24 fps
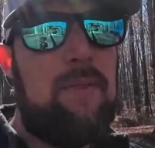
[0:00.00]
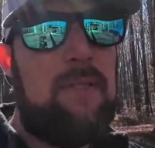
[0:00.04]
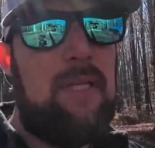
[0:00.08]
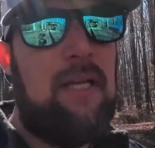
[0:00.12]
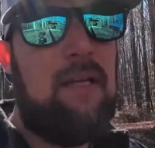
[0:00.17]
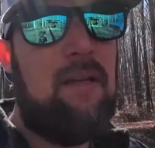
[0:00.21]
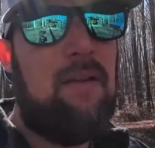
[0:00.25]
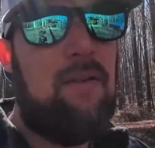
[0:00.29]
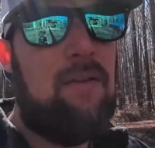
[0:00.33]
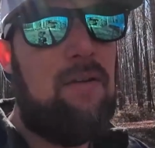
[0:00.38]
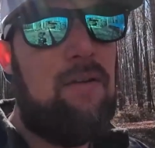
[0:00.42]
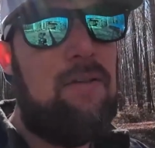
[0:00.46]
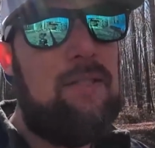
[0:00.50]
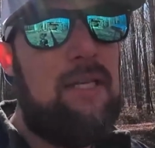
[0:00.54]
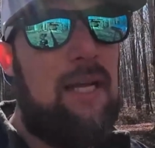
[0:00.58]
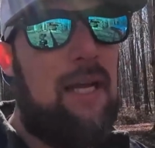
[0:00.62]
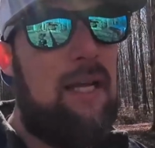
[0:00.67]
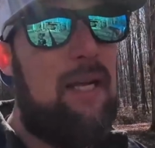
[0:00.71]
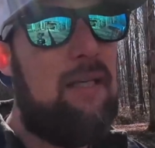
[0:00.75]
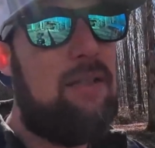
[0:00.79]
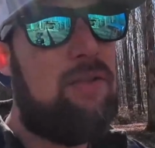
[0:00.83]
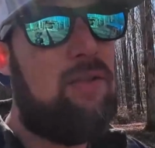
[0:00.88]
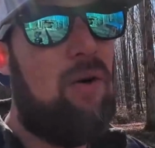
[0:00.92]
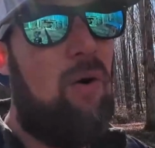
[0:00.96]
mistaken, their
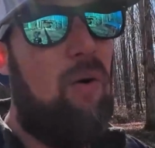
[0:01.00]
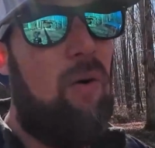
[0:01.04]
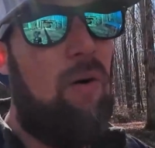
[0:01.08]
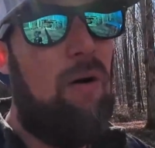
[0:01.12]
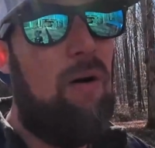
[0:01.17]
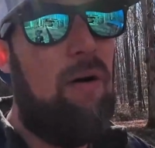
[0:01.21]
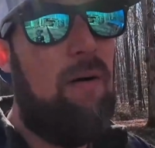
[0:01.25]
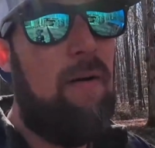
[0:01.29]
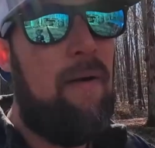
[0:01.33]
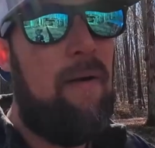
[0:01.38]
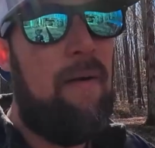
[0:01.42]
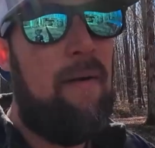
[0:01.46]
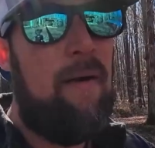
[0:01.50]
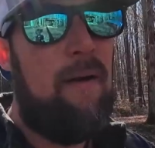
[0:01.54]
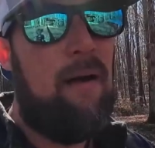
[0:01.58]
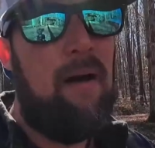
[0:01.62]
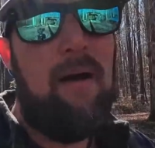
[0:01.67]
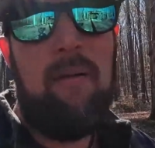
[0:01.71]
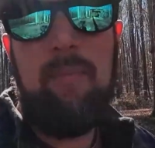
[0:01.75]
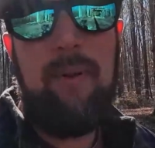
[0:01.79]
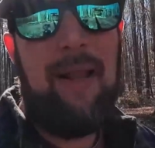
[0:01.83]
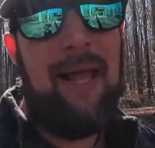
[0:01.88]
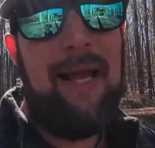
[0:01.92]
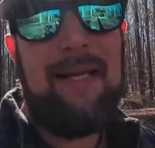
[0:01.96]
tanks are
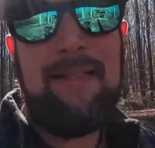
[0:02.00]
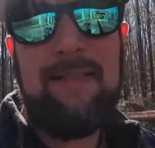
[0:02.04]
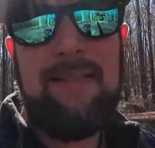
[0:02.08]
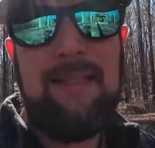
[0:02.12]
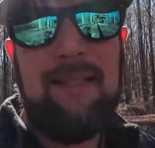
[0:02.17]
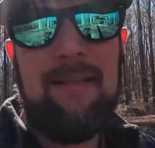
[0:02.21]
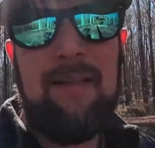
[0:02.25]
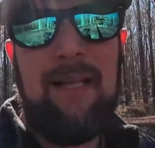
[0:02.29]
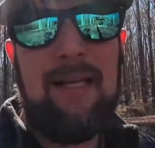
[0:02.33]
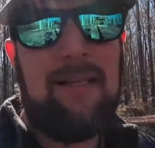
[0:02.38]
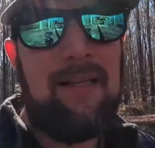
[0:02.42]
a plastic,